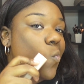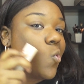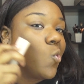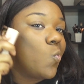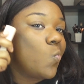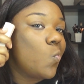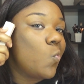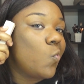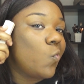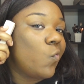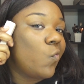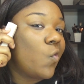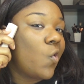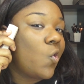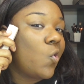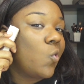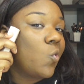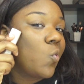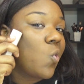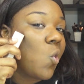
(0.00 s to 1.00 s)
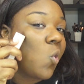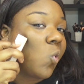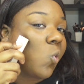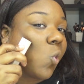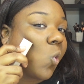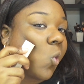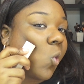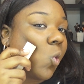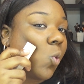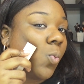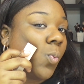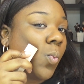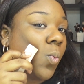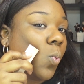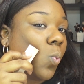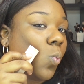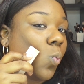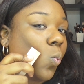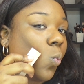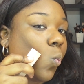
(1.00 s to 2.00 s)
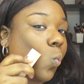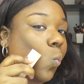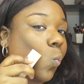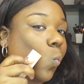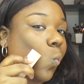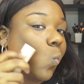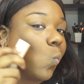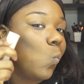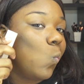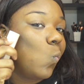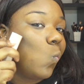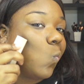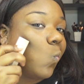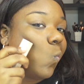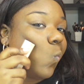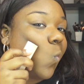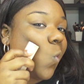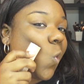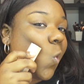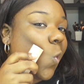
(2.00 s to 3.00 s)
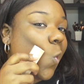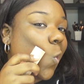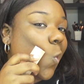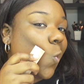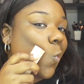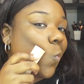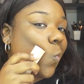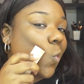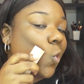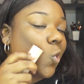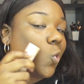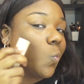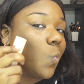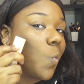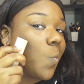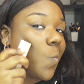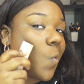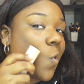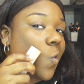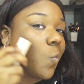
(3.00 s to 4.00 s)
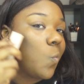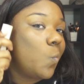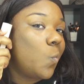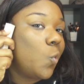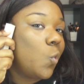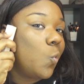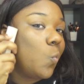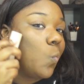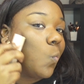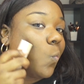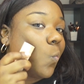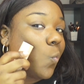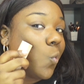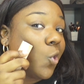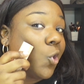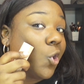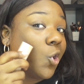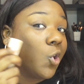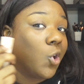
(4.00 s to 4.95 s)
And I'm going to follow that line. Not all the way to my mouth, but pretty